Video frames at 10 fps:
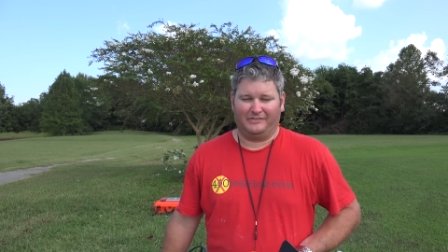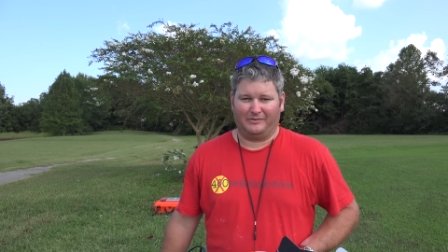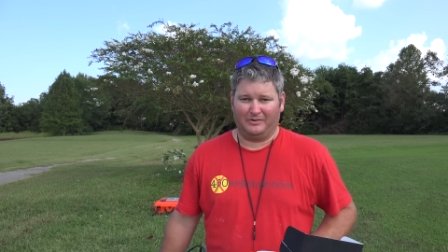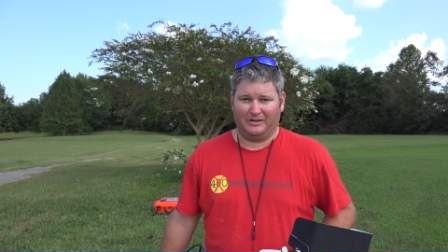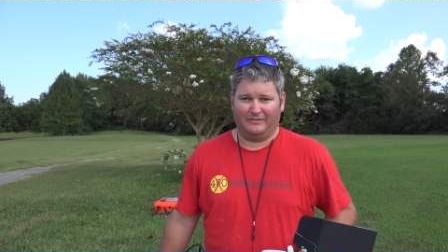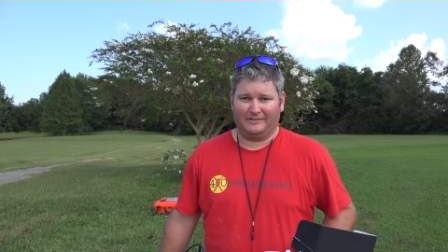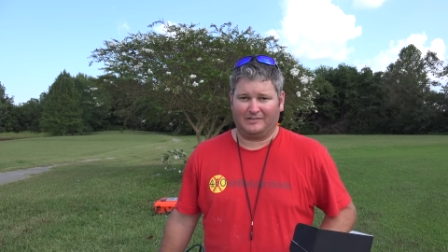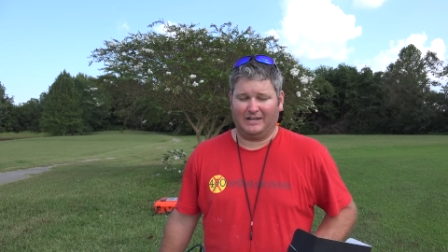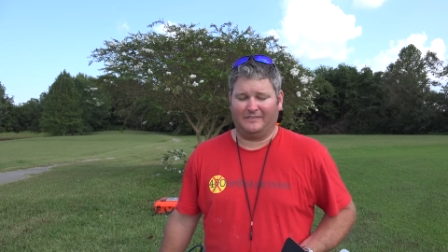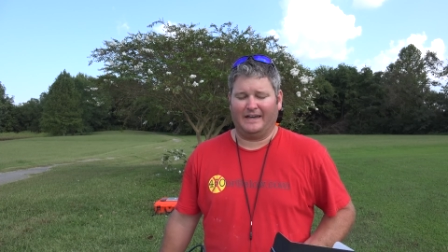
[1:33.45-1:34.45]
so I'm going to
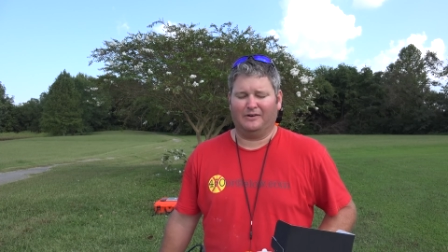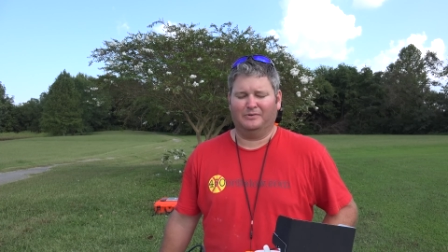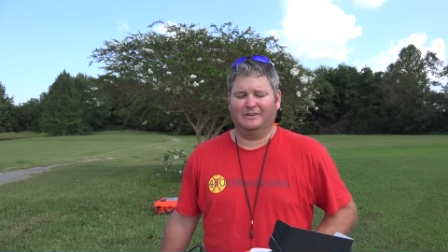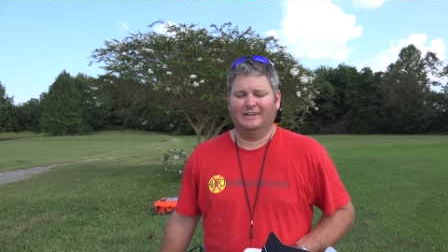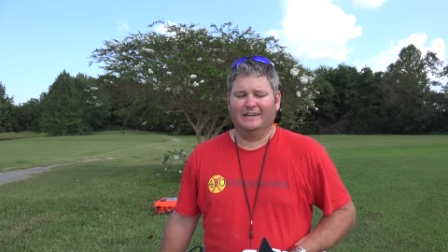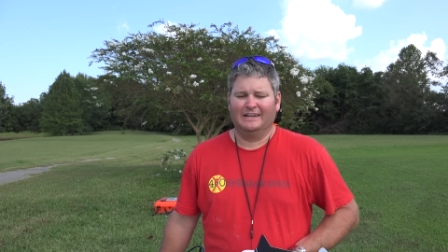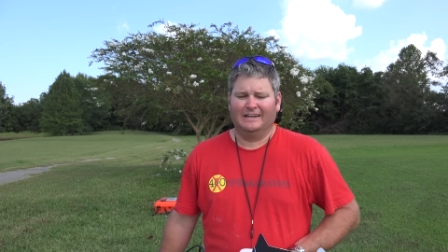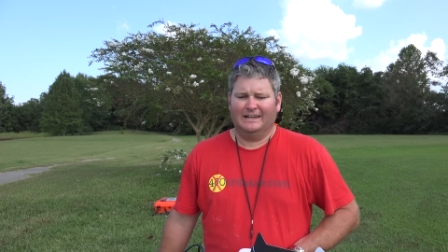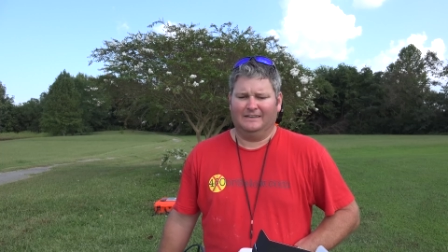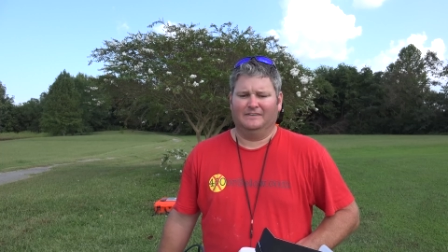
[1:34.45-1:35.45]
investigate that one
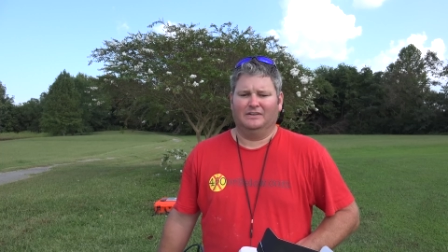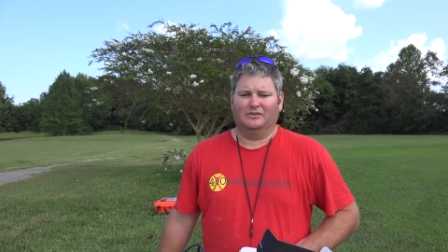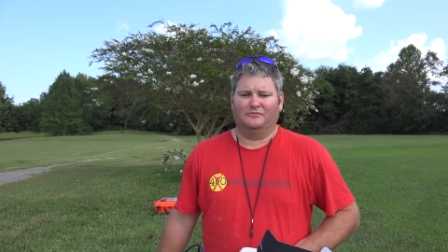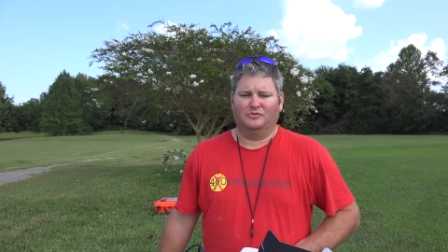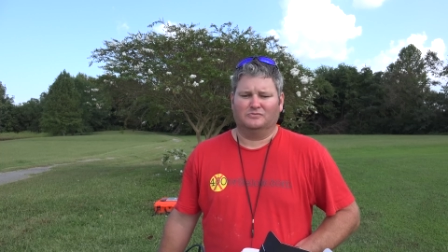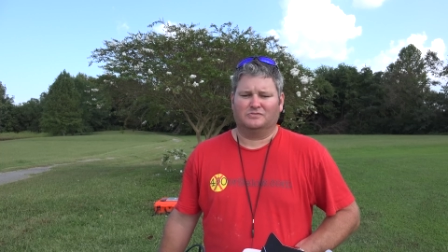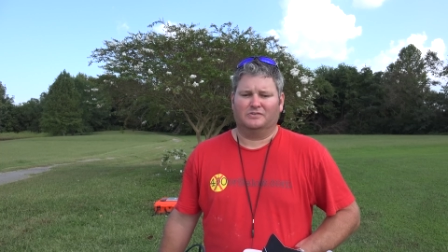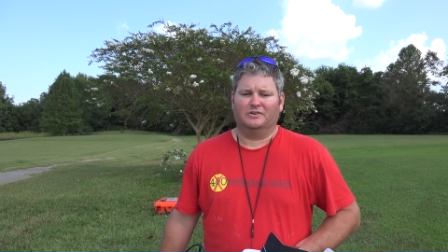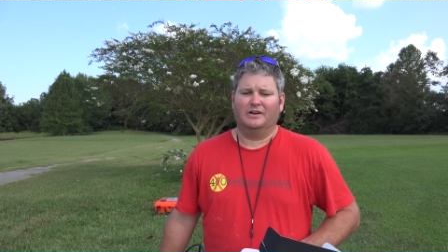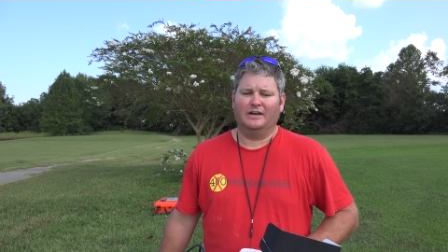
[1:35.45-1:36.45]
in the near future.